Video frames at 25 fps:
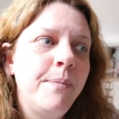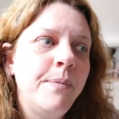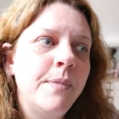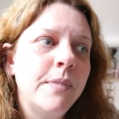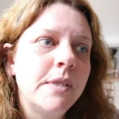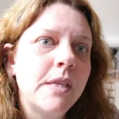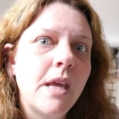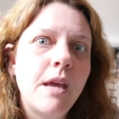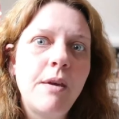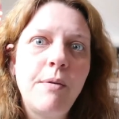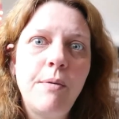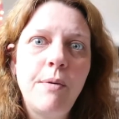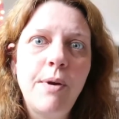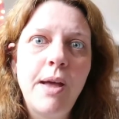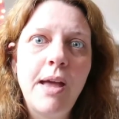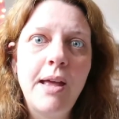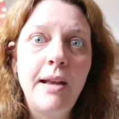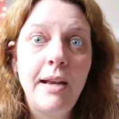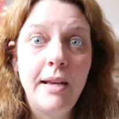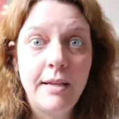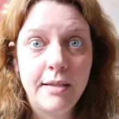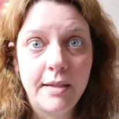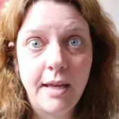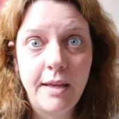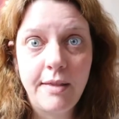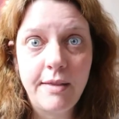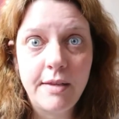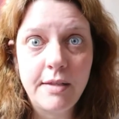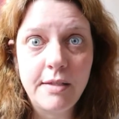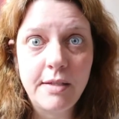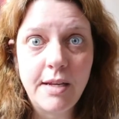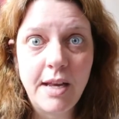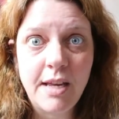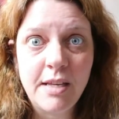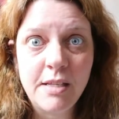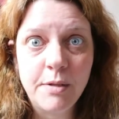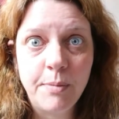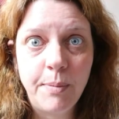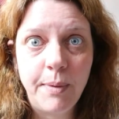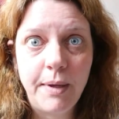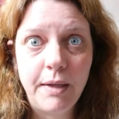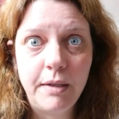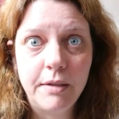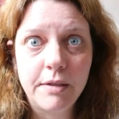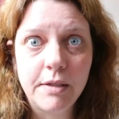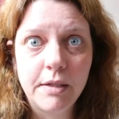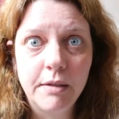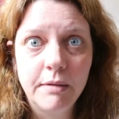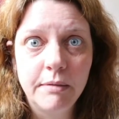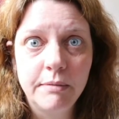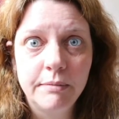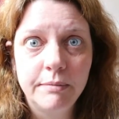So let's get this desk built.